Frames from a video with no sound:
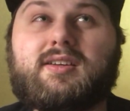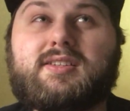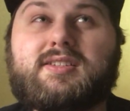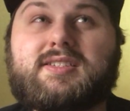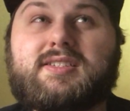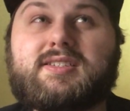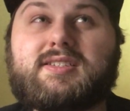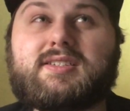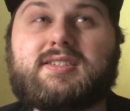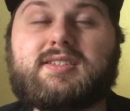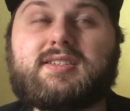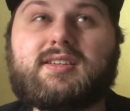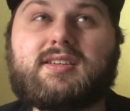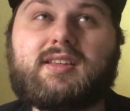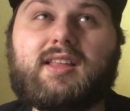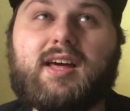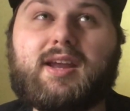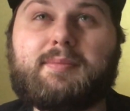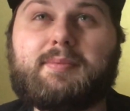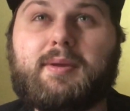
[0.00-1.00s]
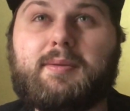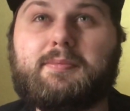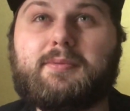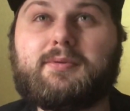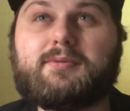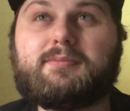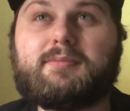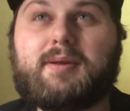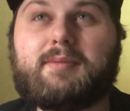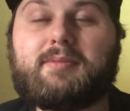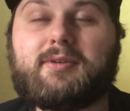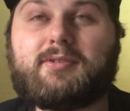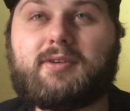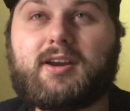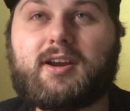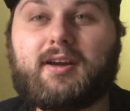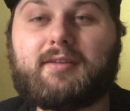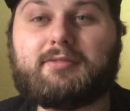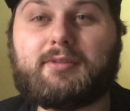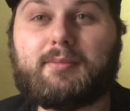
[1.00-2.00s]
So a lot of people maybe
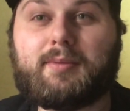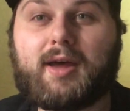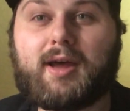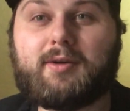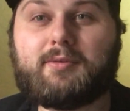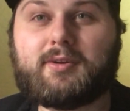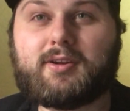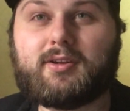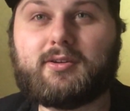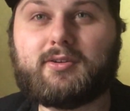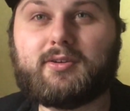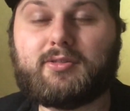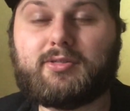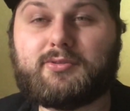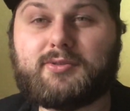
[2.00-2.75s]
right off the bat would go to